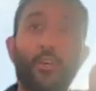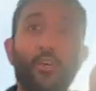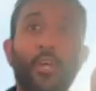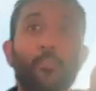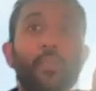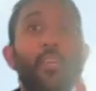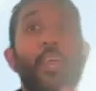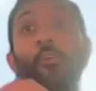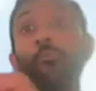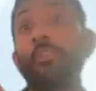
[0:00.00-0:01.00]
that are coming in,
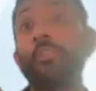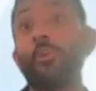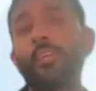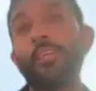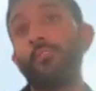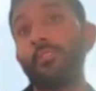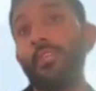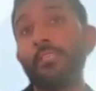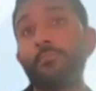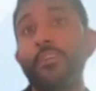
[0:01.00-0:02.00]
how are we looking at those
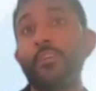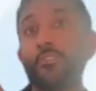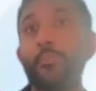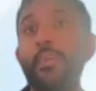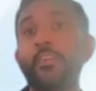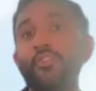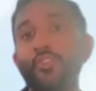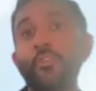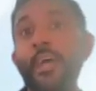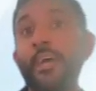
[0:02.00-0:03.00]
guest speakers and making
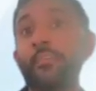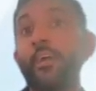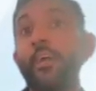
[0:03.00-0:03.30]
sure that,